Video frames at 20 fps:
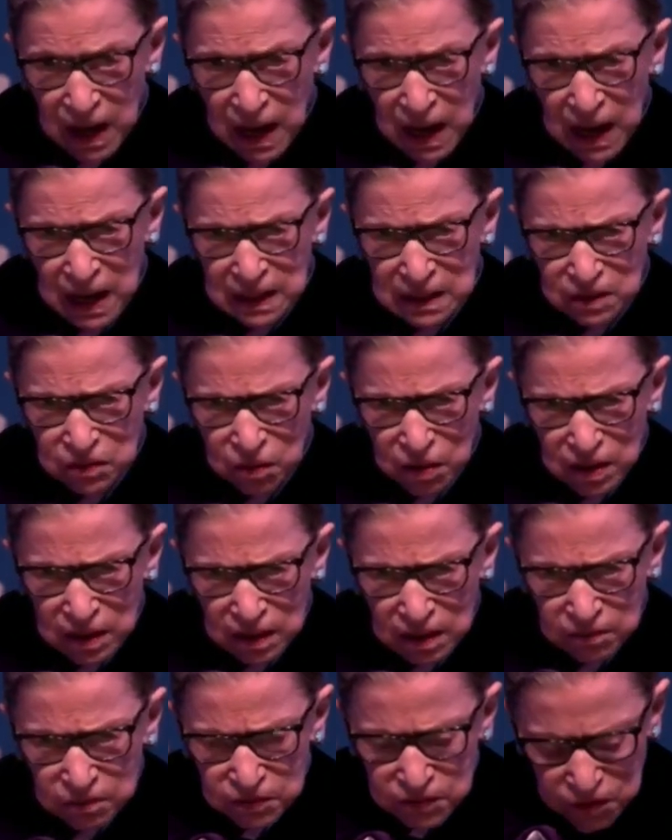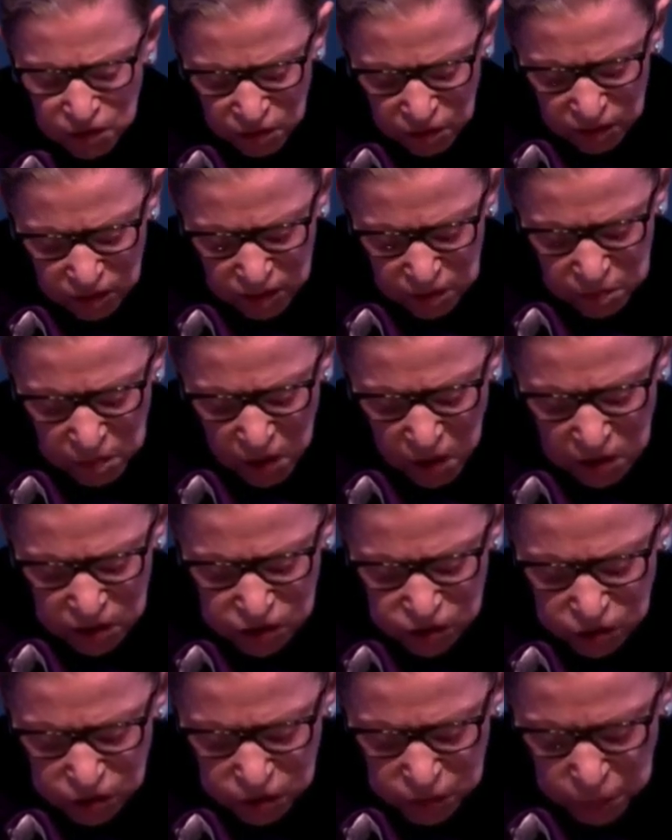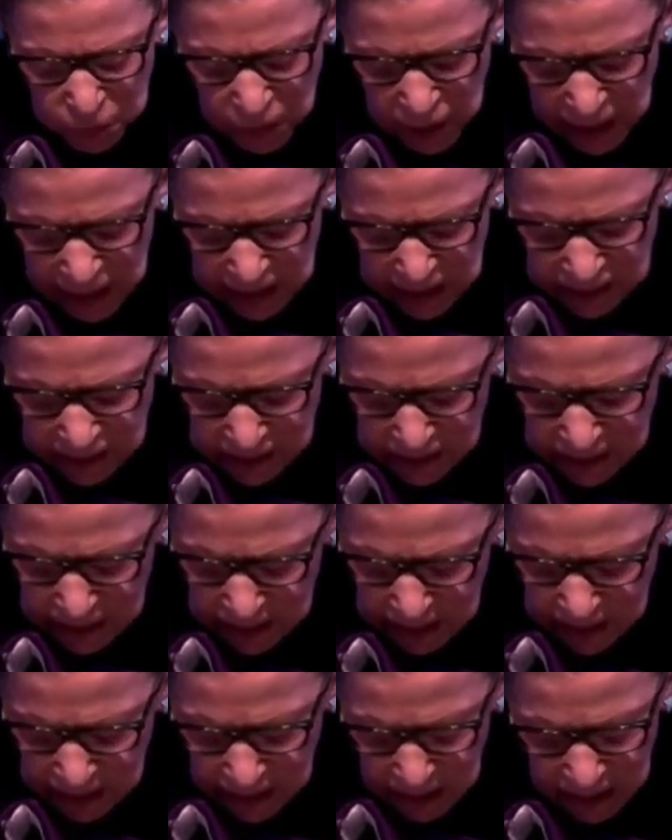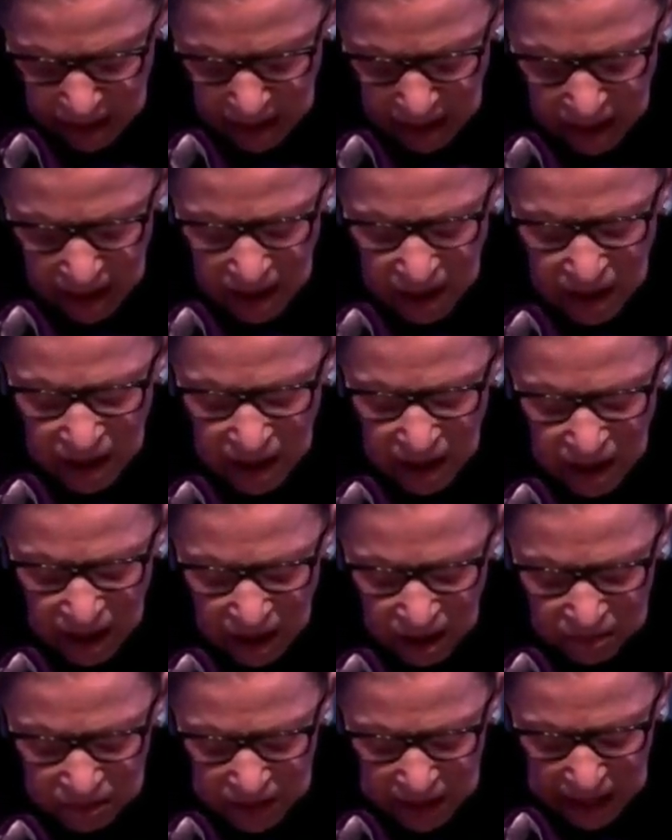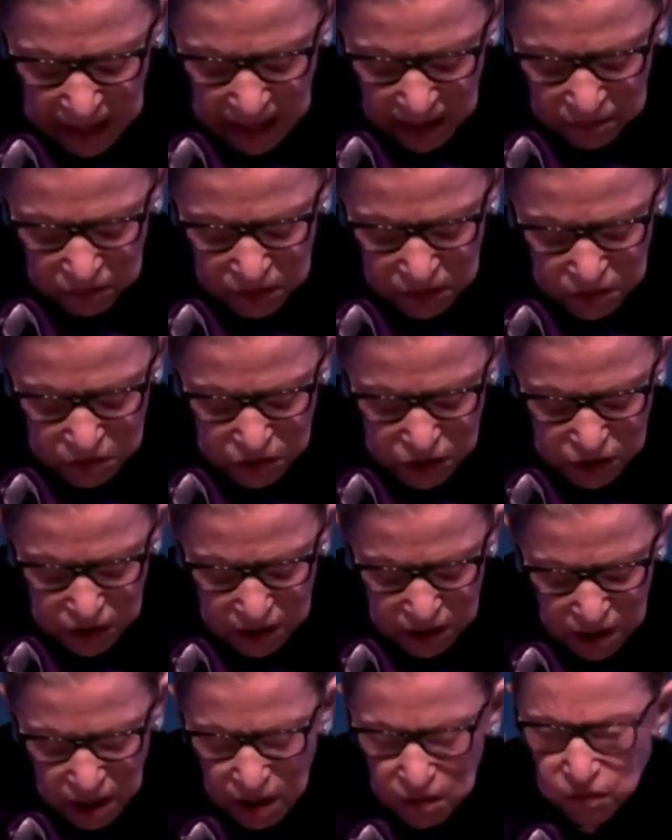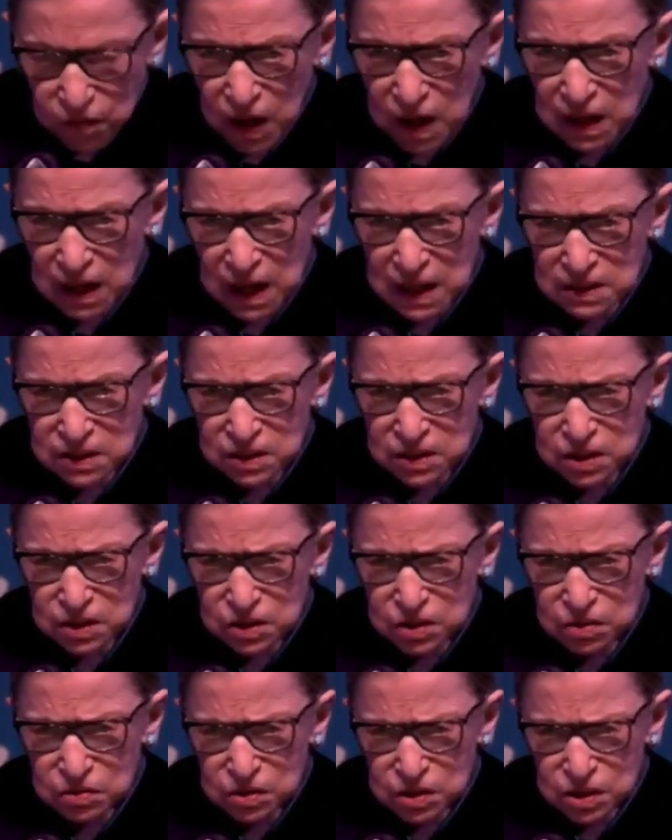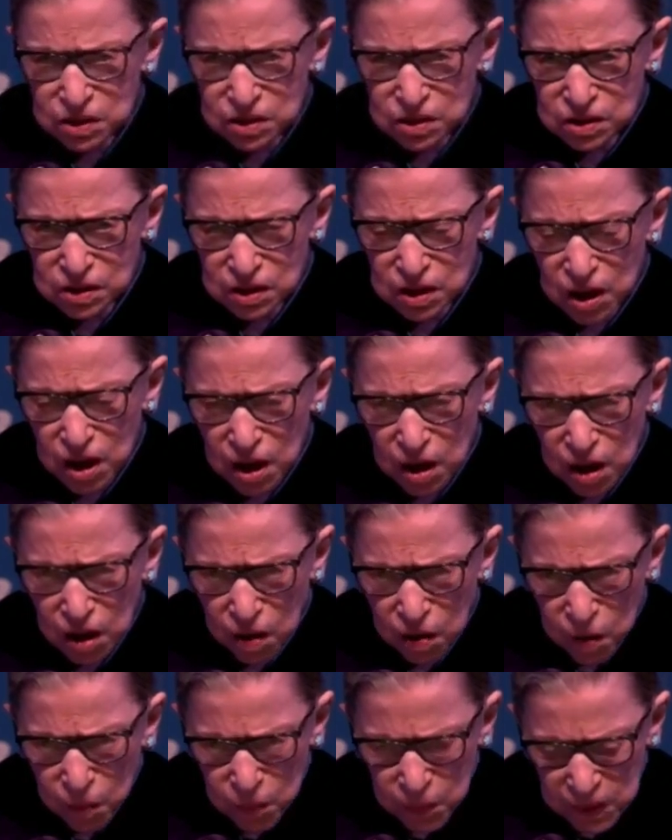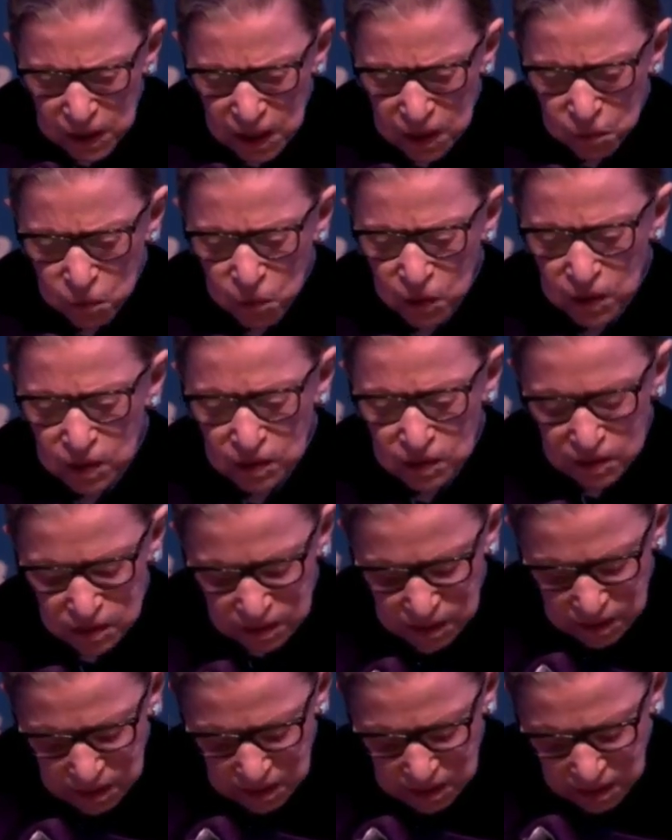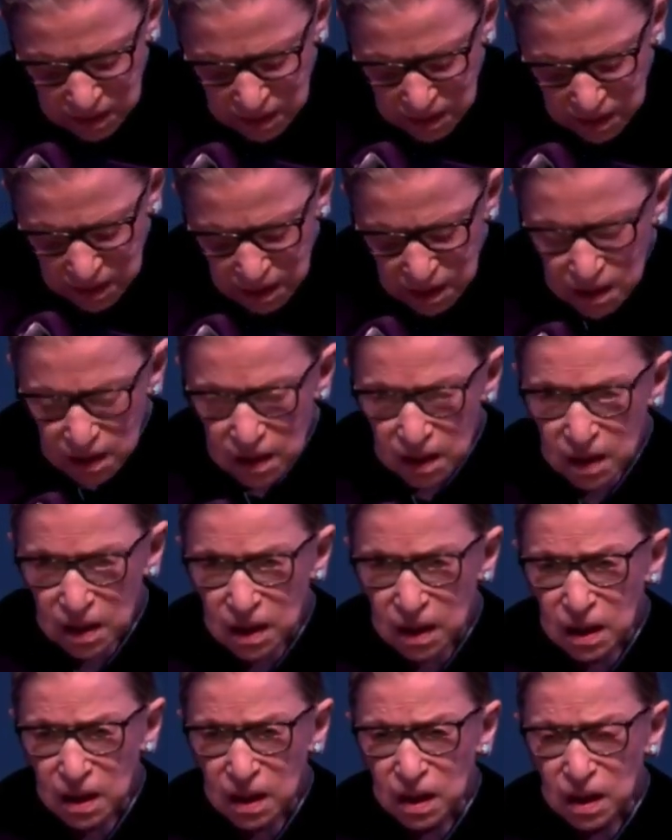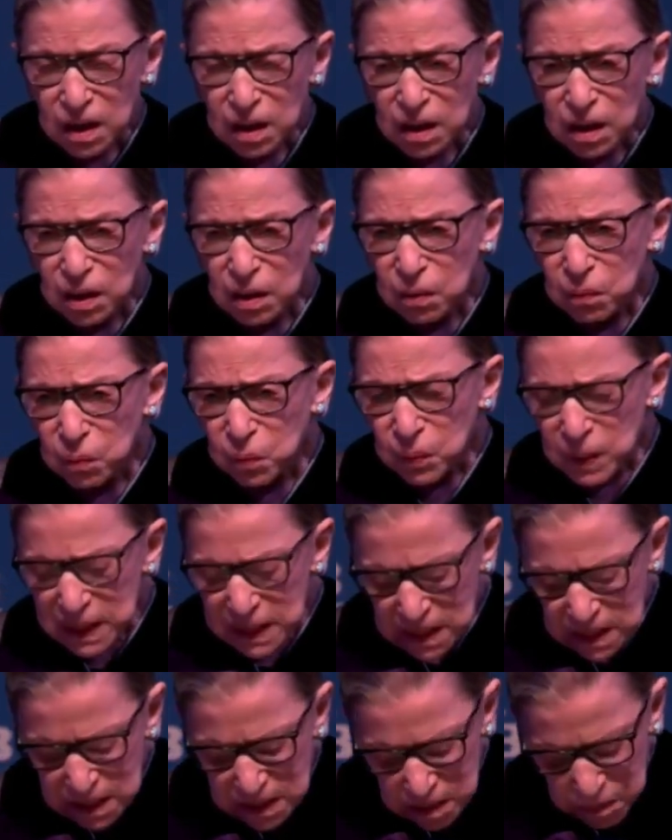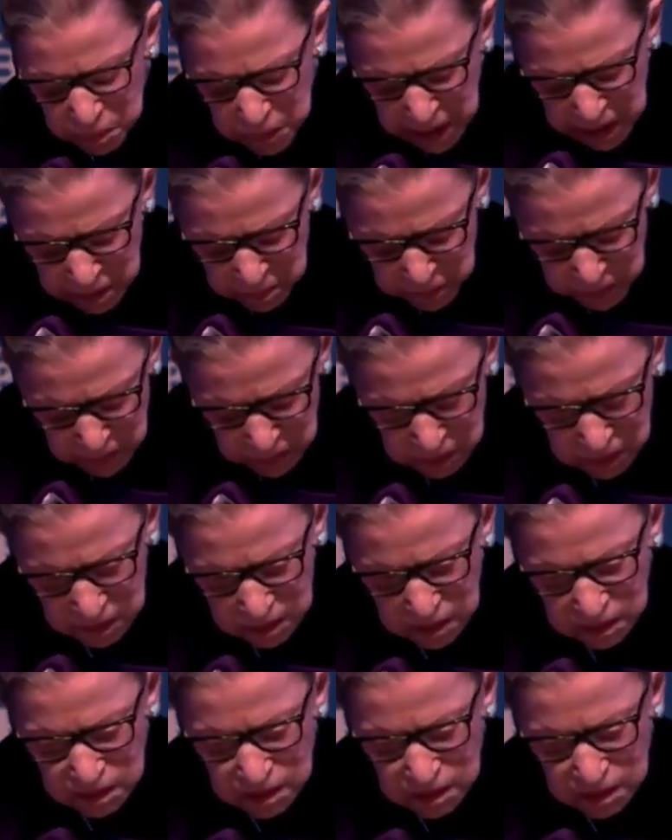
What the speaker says: I thought of Thurgood Marshall's praise of the evolution of our Constitution's opening words, "We the people,"